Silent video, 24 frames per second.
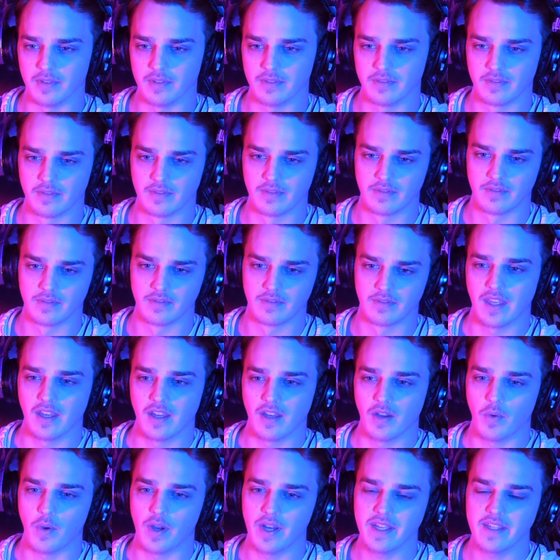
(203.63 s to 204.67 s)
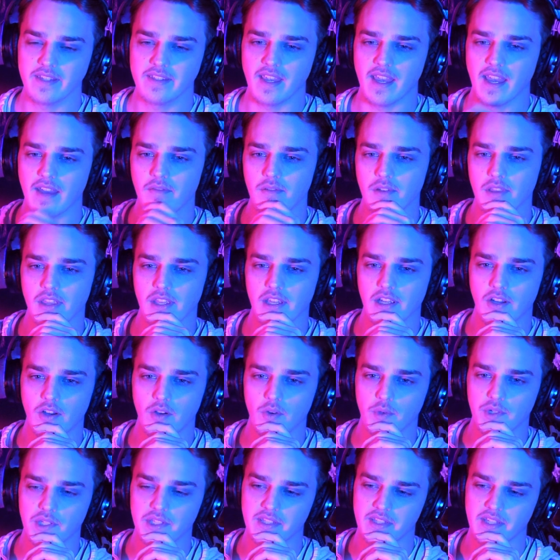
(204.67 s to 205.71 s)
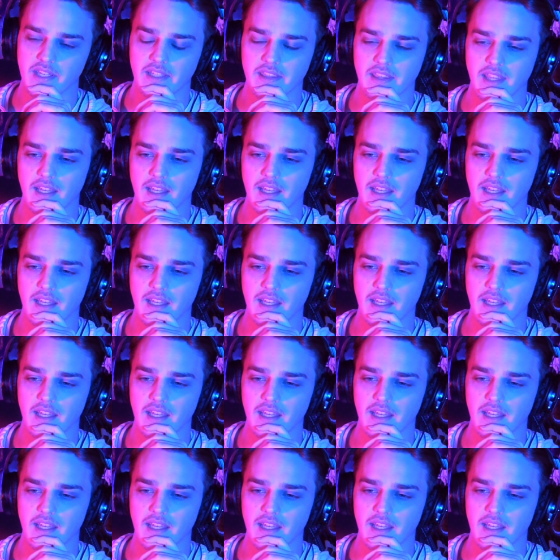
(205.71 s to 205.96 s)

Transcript: Why is everything always like